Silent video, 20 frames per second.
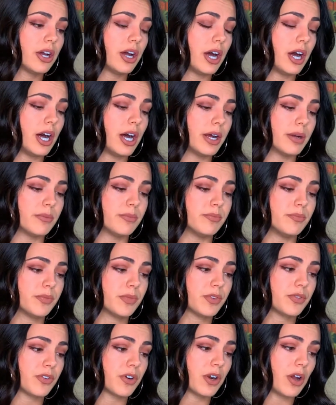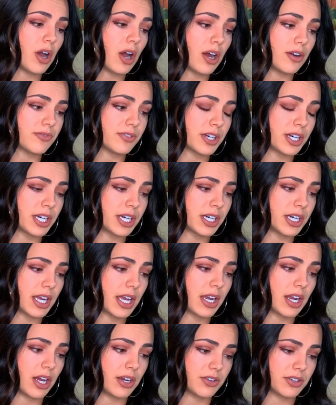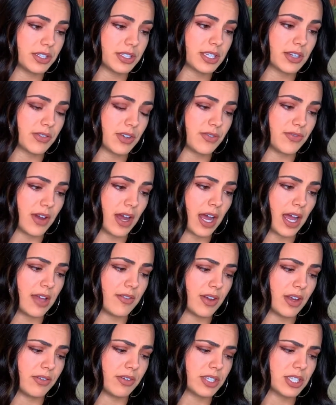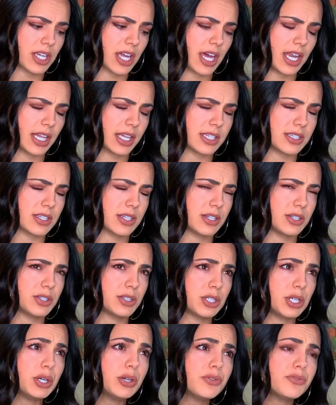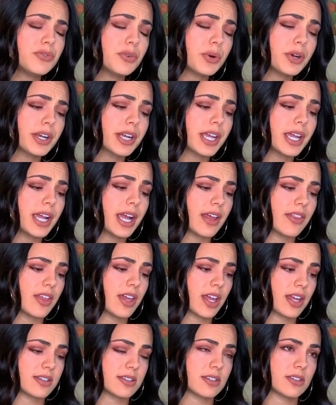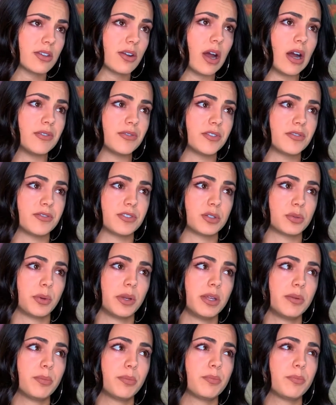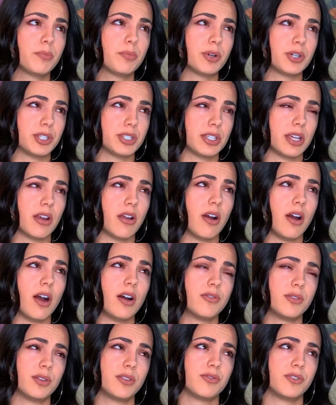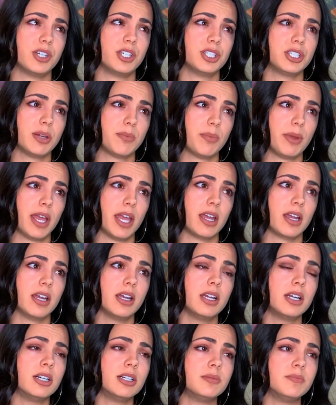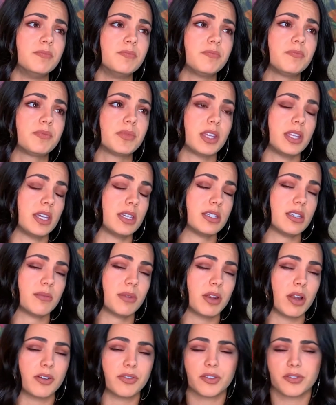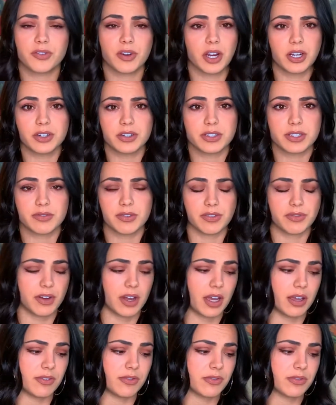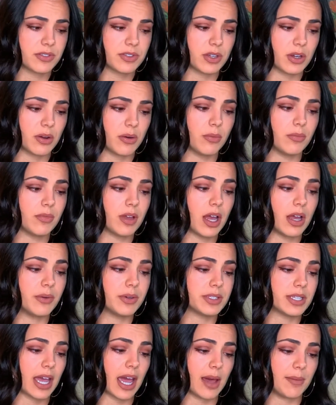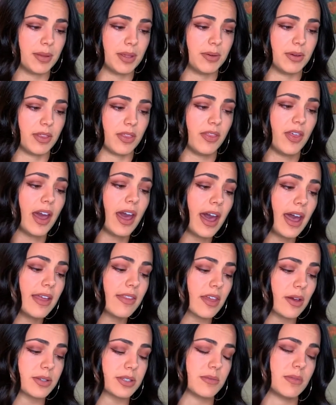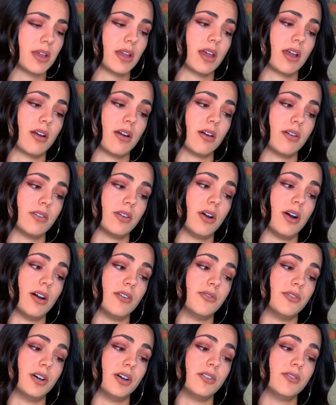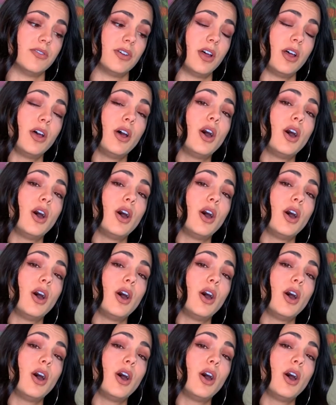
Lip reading: For an offer at $175. I originally had it listed at $240. I think I sent an offer for 20% off with free shipping, and they sent me an offer for $175. So I was happy with that. That was something I got off of